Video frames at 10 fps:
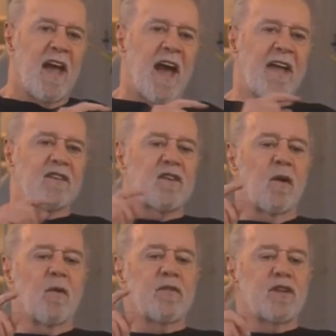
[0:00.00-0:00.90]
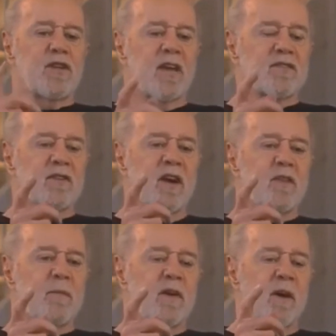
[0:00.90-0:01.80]
And so the jester
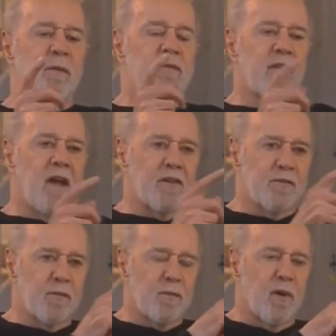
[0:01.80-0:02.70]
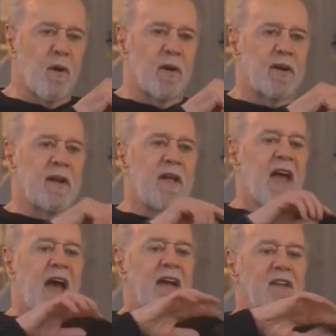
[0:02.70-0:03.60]
has become a philosopher poet,
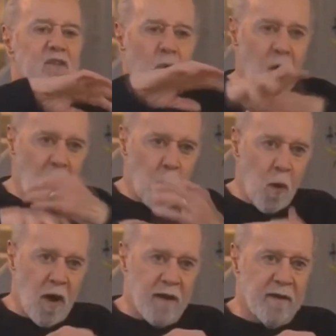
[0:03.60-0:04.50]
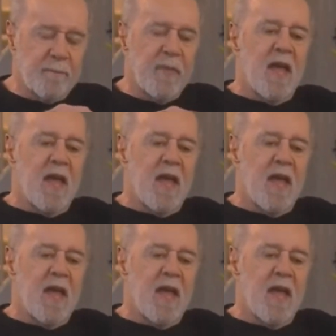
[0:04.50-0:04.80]
and he's all one.